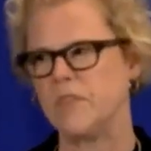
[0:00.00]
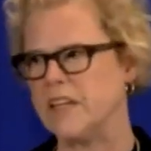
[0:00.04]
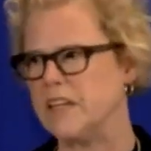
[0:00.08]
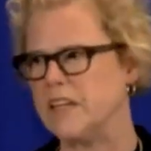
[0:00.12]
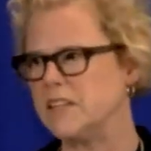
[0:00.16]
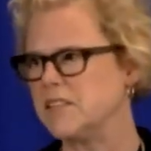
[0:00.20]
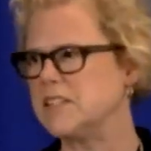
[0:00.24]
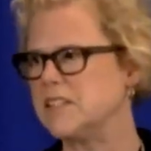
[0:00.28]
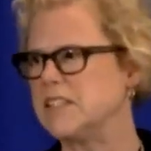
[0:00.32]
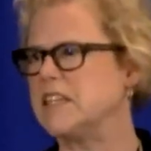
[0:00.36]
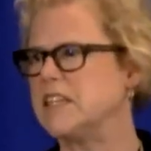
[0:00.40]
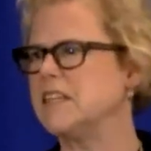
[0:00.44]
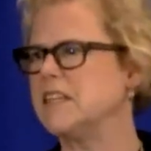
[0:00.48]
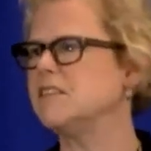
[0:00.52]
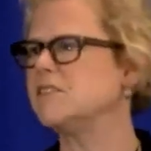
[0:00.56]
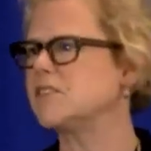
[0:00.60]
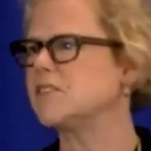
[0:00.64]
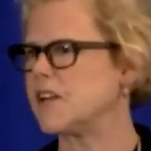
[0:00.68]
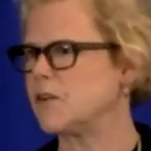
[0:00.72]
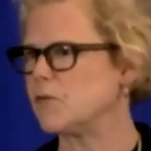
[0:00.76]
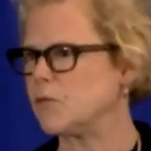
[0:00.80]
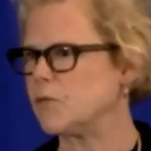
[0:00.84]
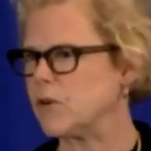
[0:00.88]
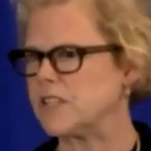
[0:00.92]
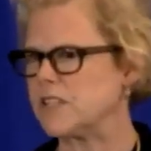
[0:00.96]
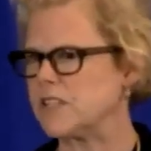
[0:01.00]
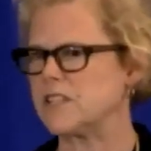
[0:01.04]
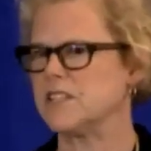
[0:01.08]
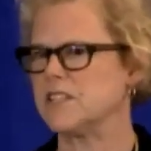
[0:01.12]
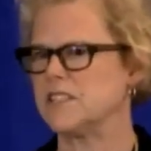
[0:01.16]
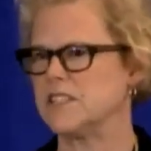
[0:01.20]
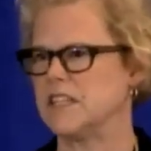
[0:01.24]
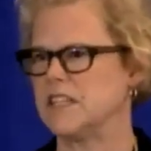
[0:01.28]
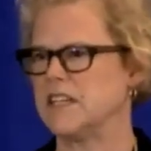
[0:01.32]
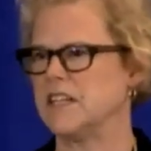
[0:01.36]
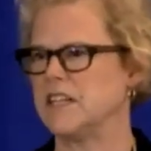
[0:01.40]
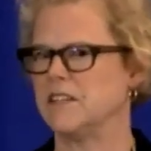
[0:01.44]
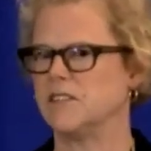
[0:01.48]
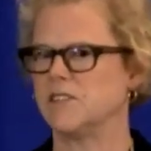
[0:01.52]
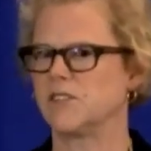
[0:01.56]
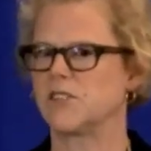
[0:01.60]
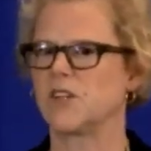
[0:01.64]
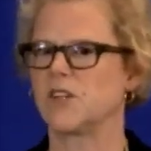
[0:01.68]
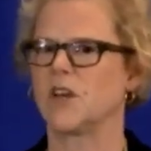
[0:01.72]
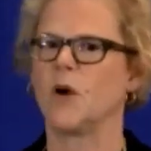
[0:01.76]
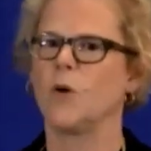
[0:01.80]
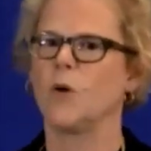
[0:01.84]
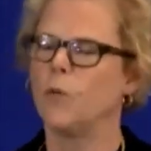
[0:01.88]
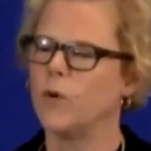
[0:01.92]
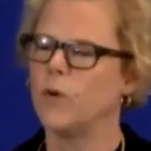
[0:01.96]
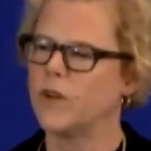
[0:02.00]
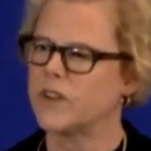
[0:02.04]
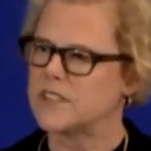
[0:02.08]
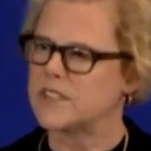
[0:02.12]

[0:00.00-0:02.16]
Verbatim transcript: these deans and recent deans